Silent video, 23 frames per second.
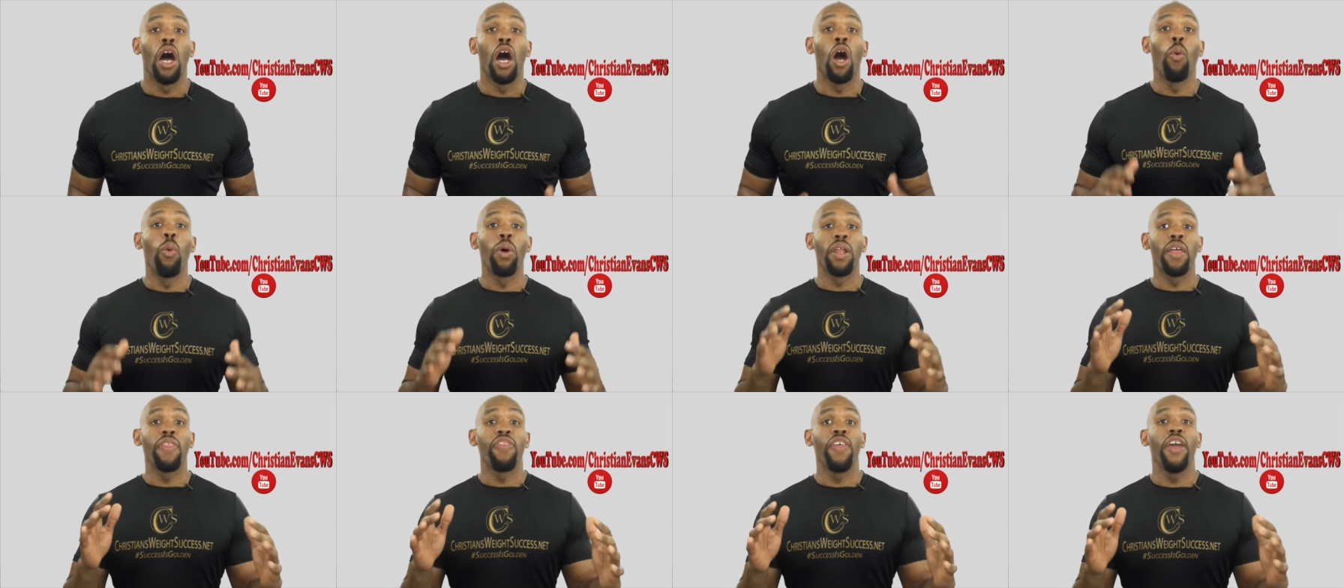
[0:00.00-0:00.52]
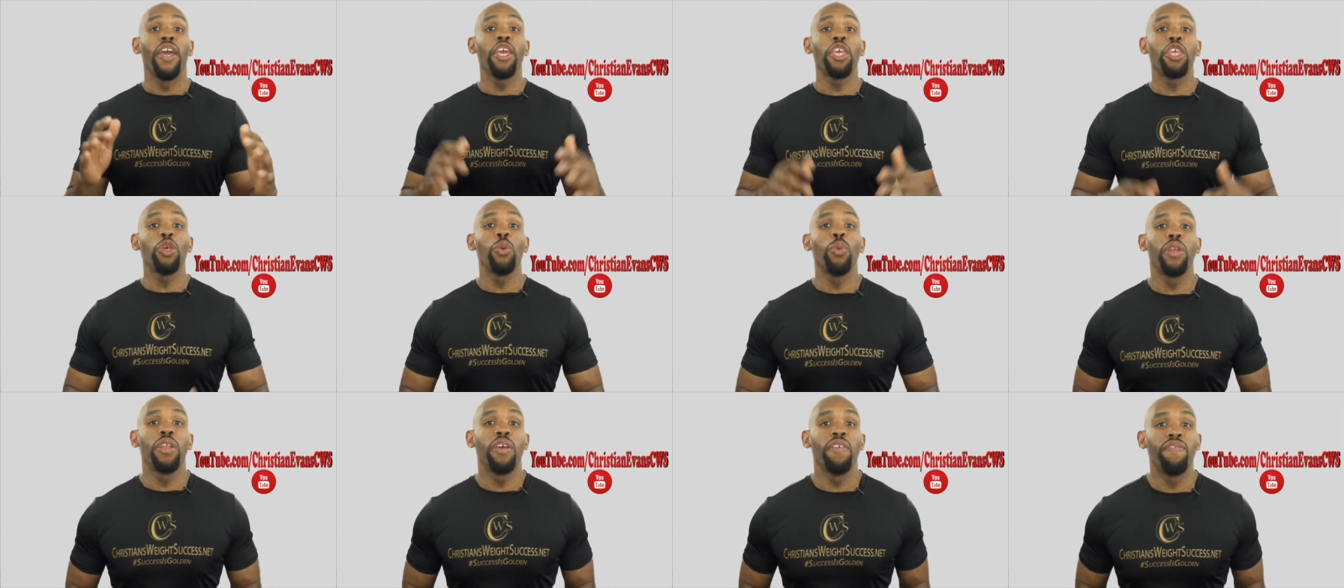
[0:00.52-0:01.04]
I want to thank
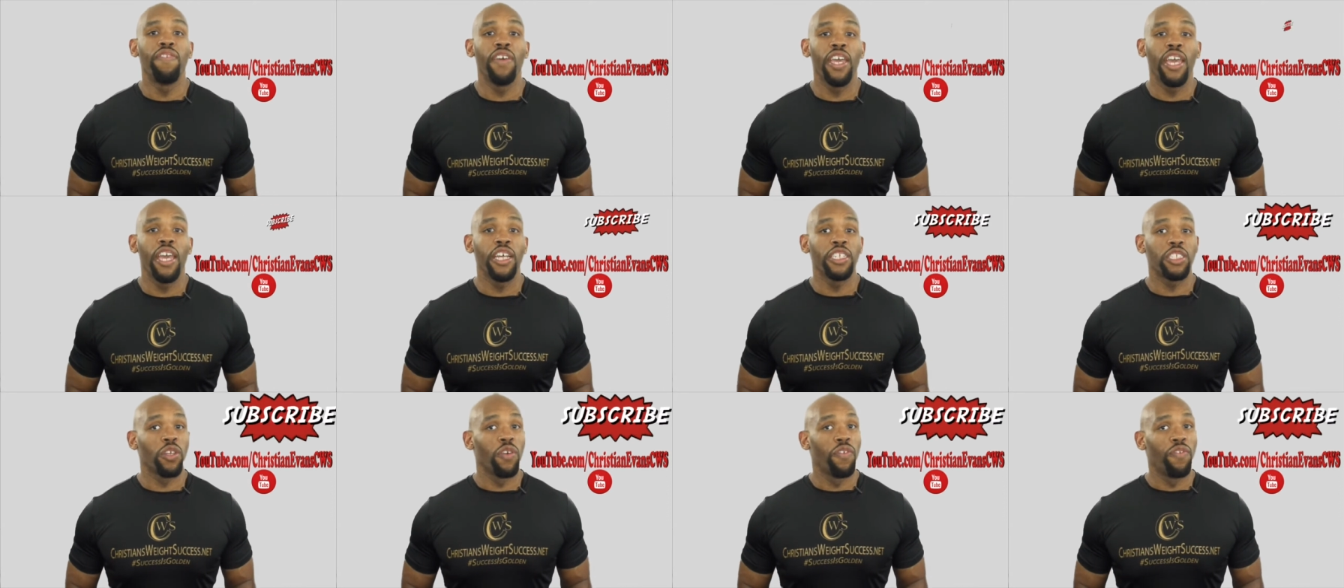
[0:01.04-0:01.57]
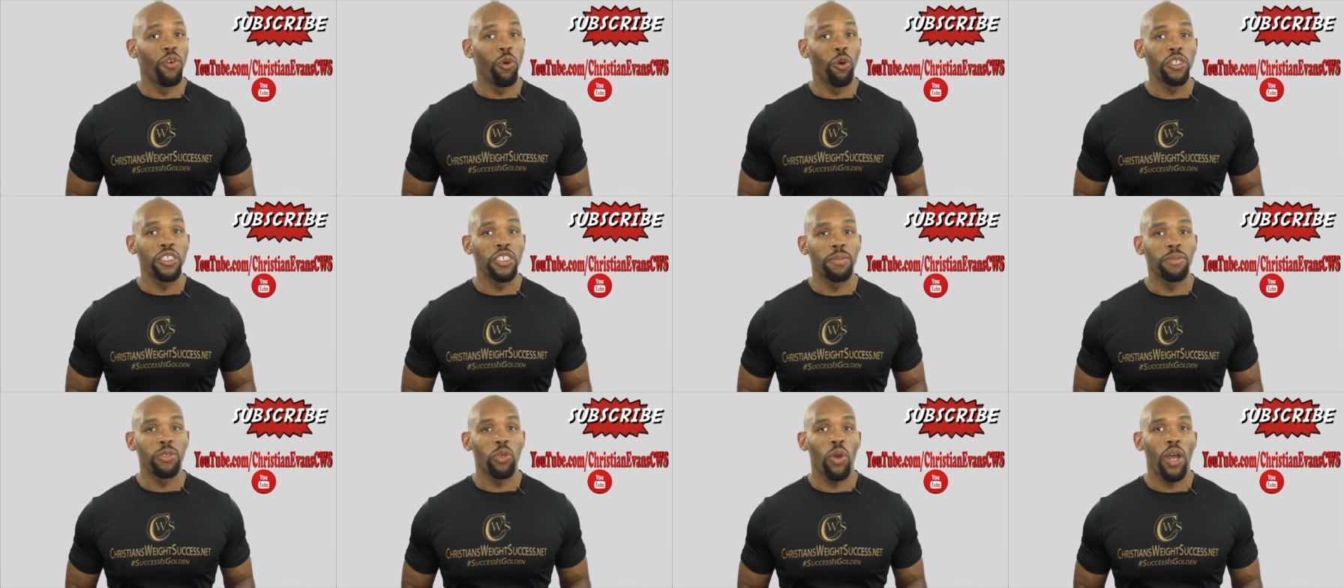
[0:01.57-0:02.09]
you in advance for
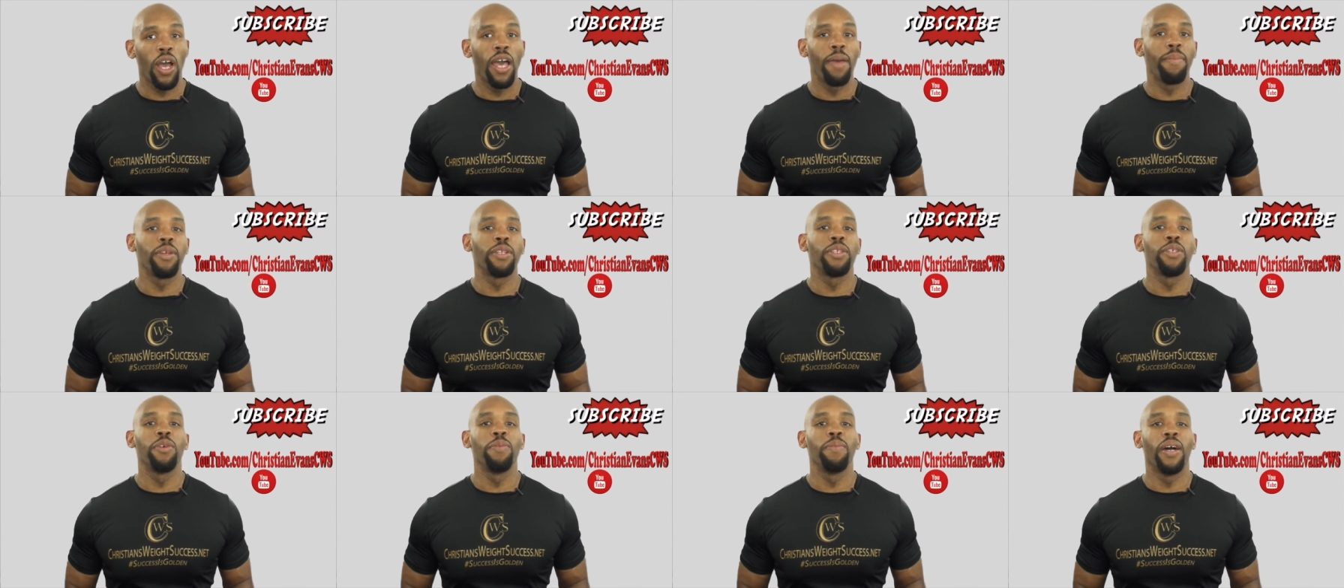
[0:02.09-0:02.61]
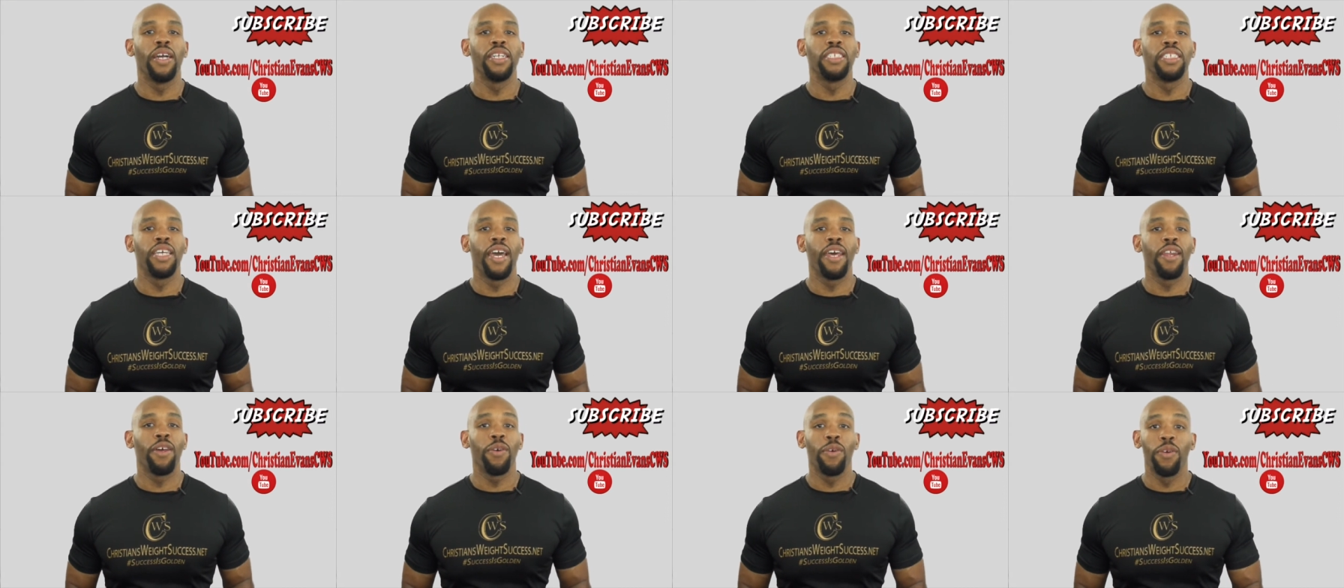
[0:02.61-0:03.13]
subscribing to my
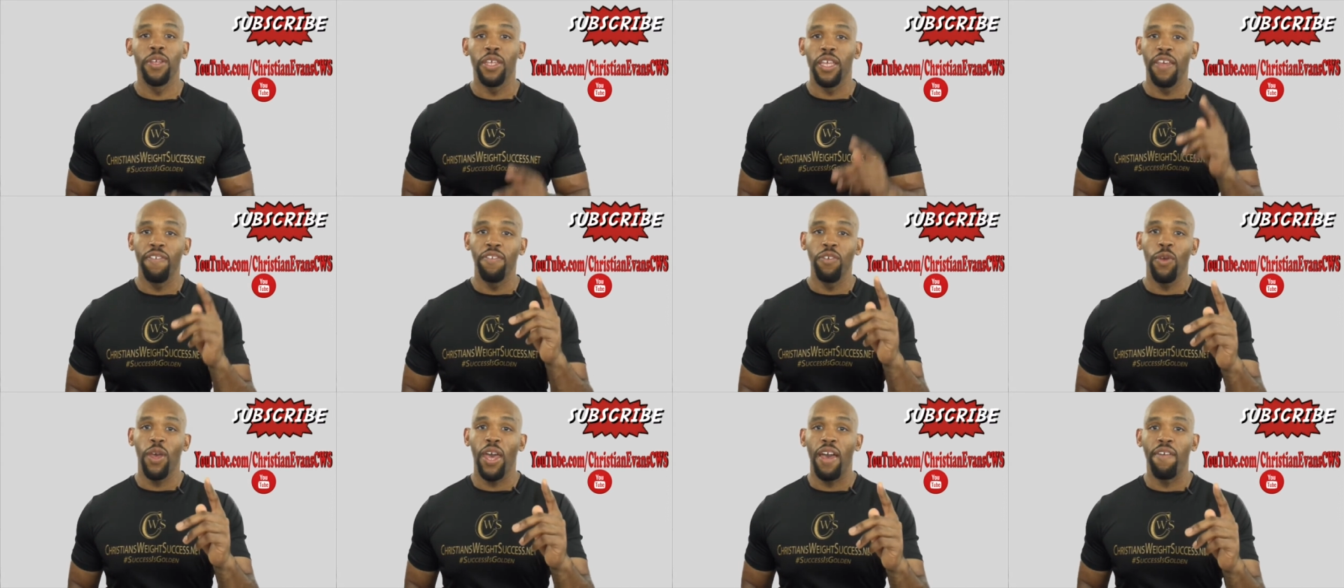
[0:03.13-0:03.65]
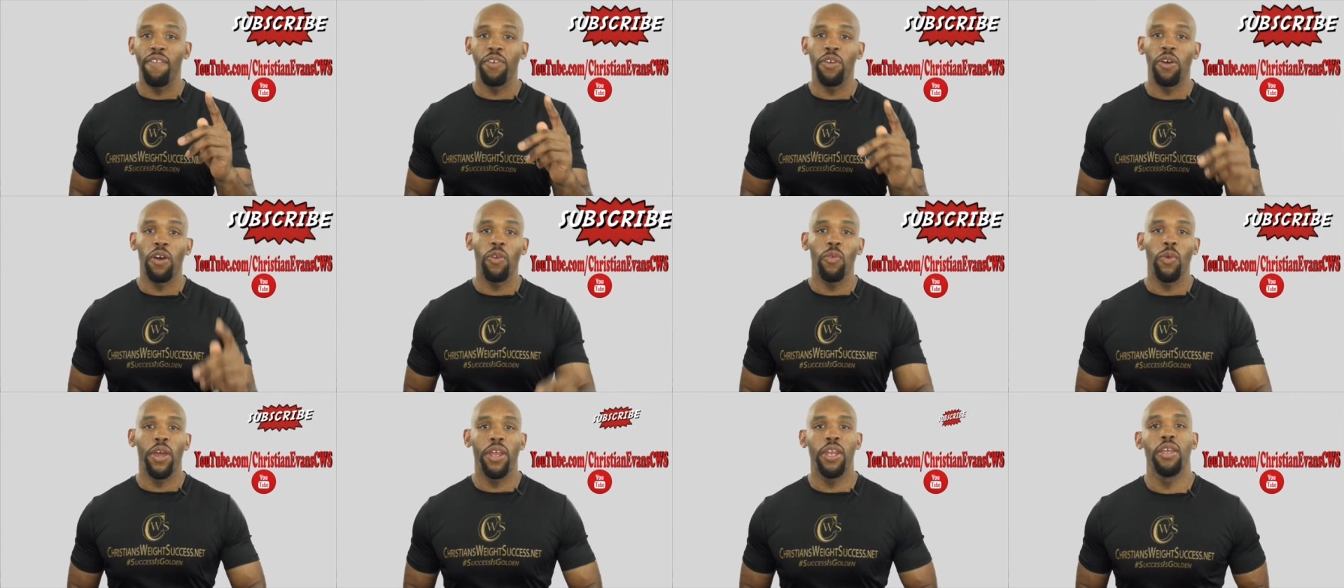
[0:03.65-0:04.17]
channel if you haven't
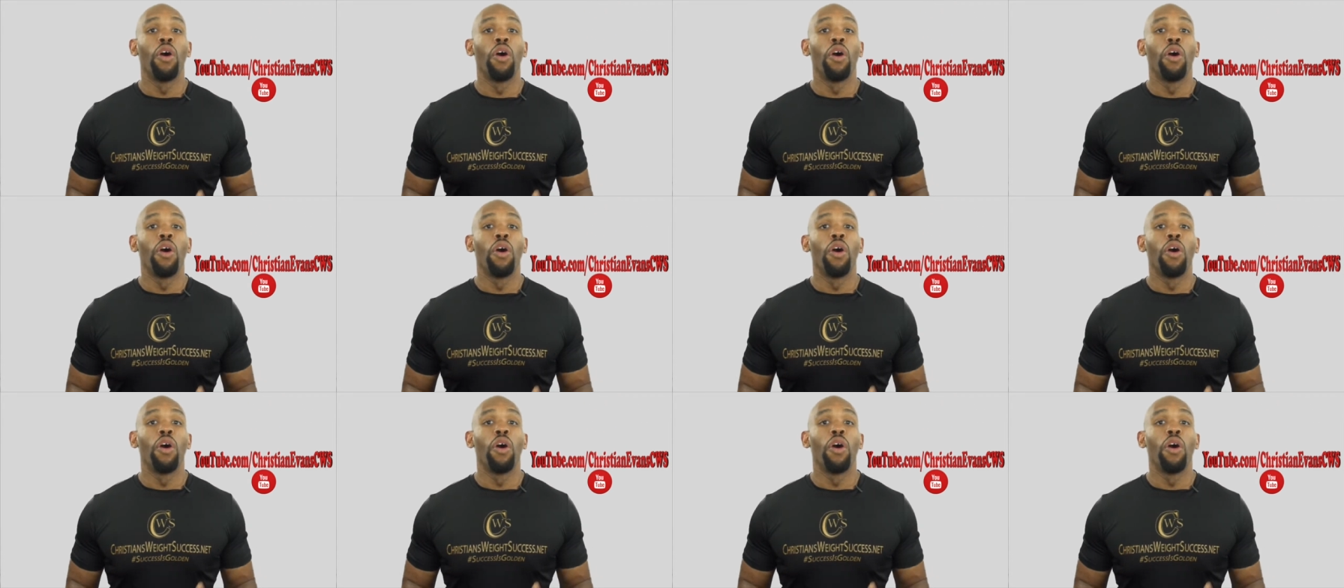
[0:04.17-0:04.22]
already.